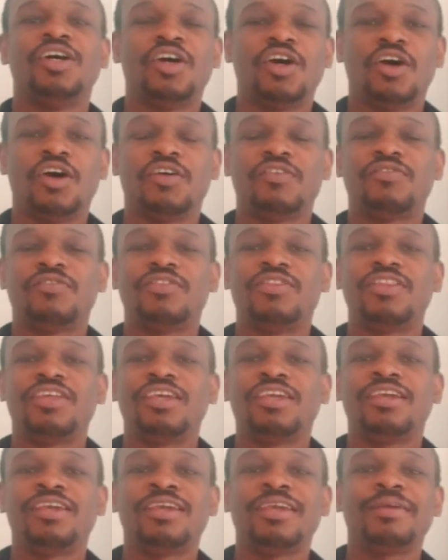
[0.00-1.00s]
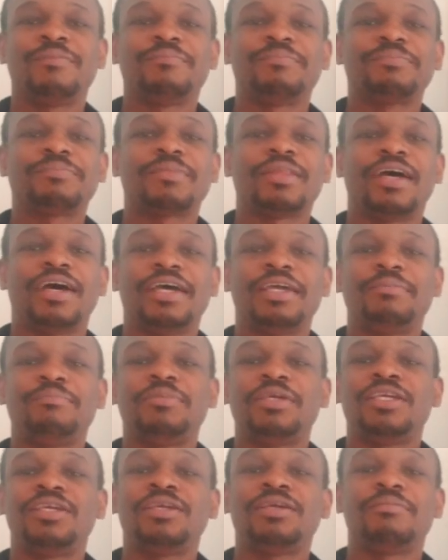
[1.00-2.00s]
of the
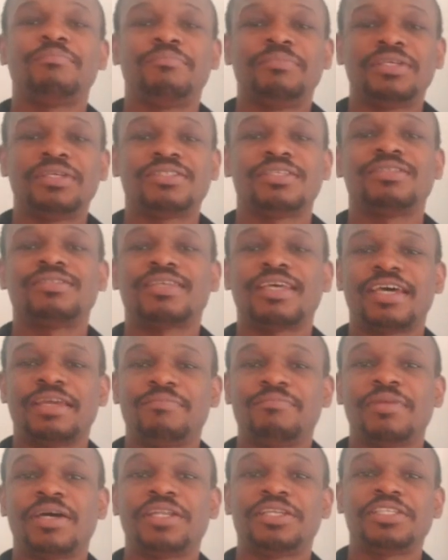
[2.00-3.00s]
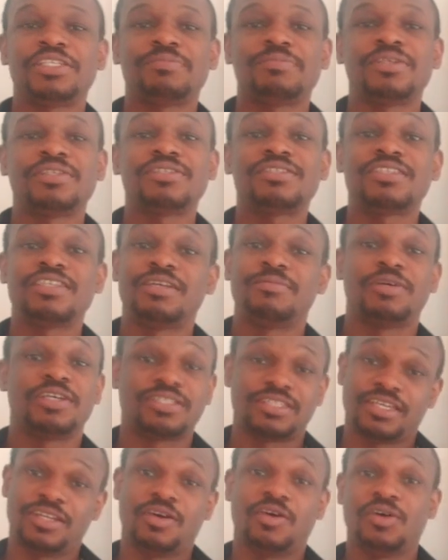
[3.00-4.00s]
IB Business and Management
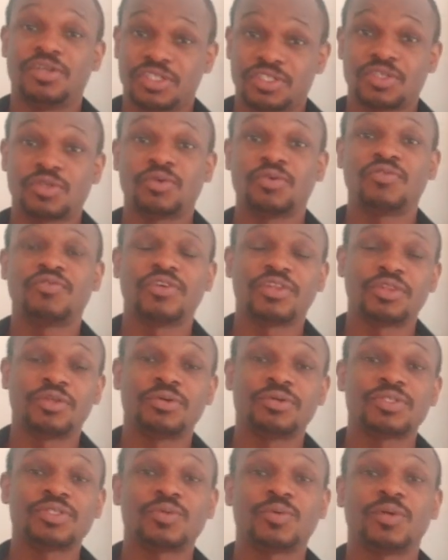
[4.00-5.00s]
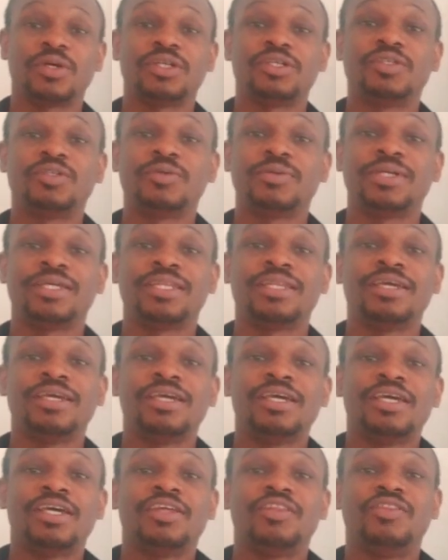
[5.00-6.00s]
syllabus, and also for those who are doing
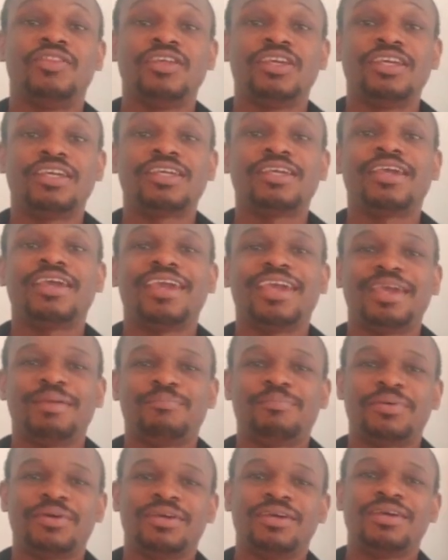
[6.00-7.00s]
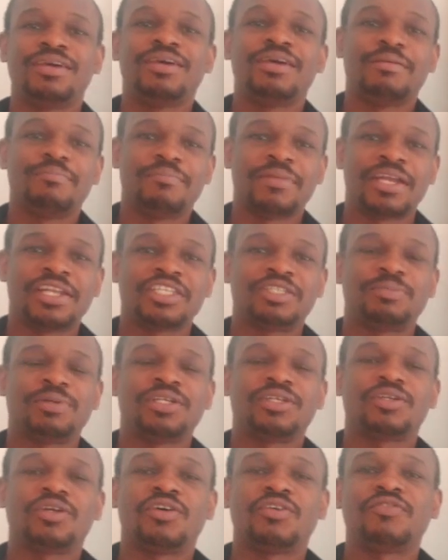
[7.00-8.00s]
the CAPE
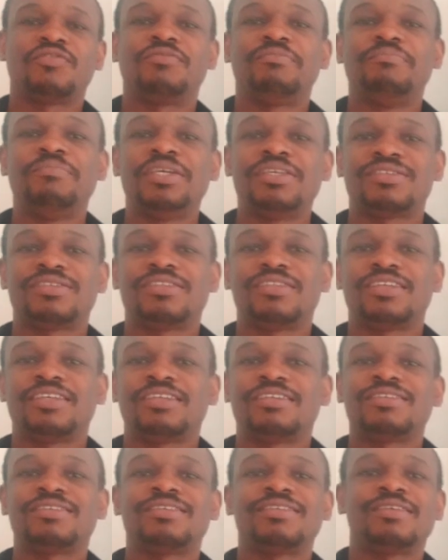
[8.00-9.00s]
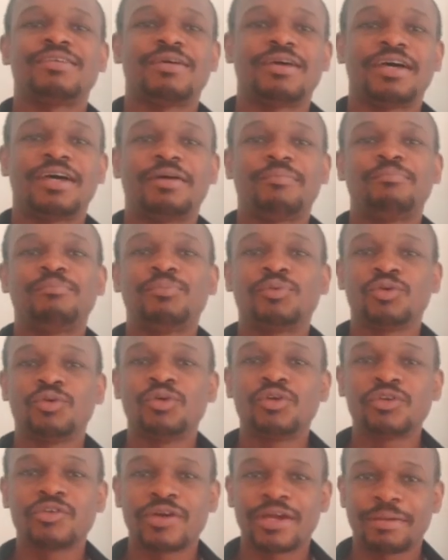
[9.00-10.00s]
Management of Business
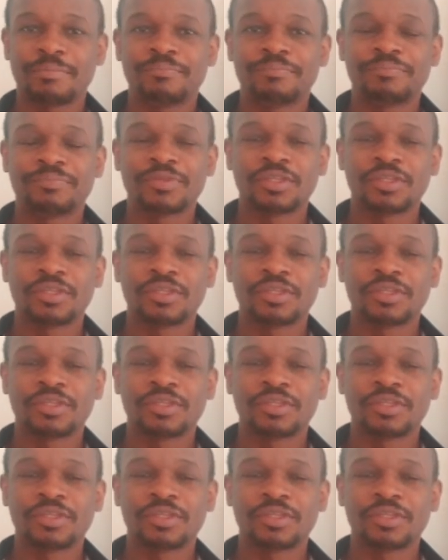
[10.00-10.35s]
program.